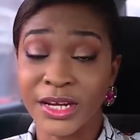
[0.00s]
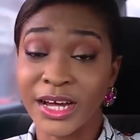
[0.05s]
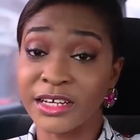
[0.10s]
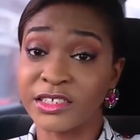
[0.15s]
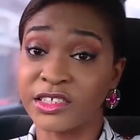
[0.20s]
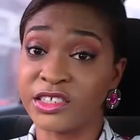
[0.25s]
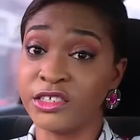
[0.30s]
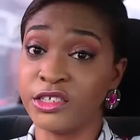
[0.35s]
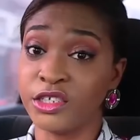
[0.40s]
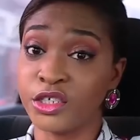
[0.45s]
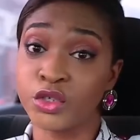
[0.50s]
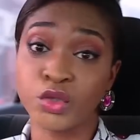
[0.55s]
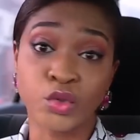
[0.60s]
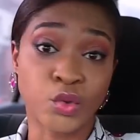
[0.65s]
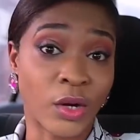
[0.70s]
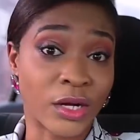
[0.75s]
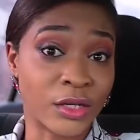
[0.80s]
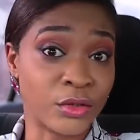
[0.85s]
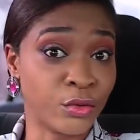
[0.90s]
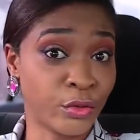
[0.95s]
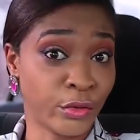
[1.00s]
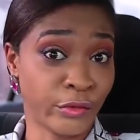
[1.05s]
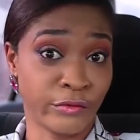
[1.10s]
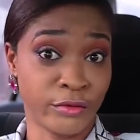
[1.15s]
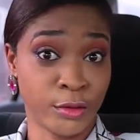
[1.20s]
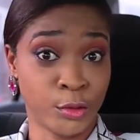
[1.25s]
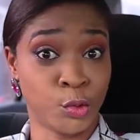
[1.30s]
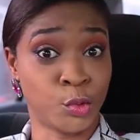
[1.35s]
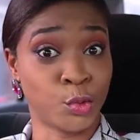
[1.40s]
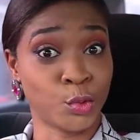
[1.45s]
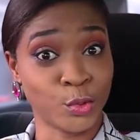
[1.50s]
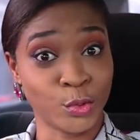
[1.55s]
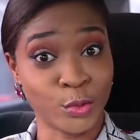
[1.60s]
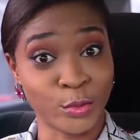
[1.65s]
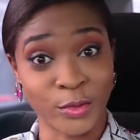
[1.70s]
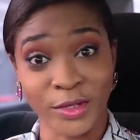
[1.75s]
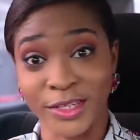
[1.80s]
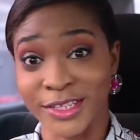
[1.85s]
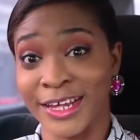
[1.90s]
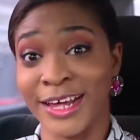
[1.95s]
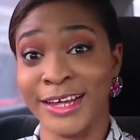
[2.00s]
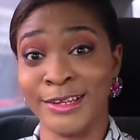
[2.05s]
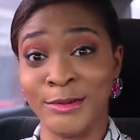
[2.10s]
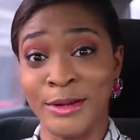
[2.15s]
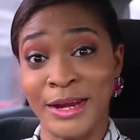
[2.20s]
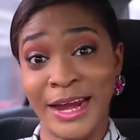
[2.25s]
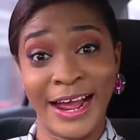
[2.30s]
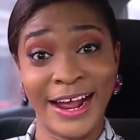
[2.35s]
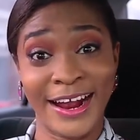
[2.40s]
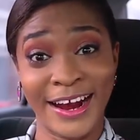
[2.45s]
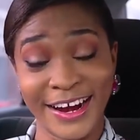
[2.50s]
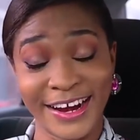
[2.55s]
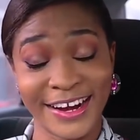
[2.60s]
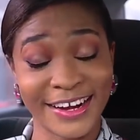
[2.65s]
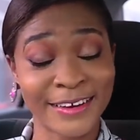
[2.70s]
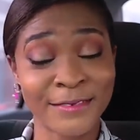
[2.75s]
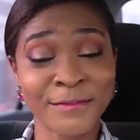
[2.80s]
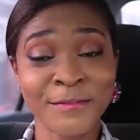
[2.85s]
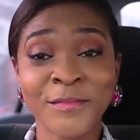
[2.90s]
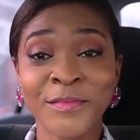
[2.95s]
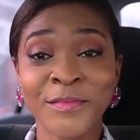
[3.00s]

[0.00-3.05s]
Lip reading: That's the gist, though. I don't know if it's true, but that's what I heard.